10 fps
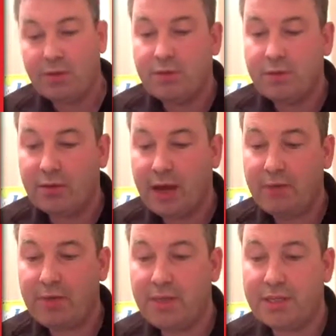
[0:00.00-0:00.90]
So now
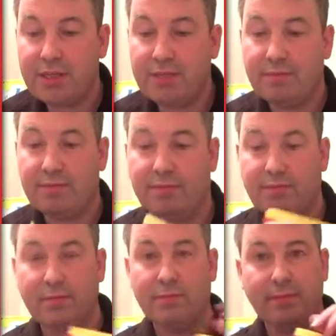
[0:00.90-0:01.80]
that this
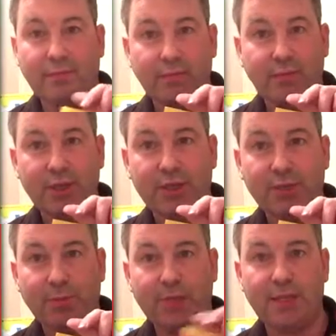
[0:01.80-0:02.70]
has
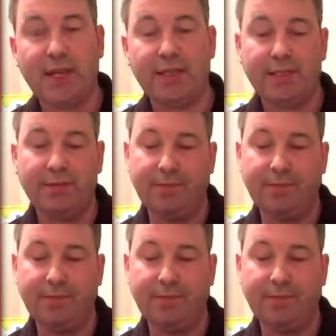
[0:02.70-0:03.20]
been set,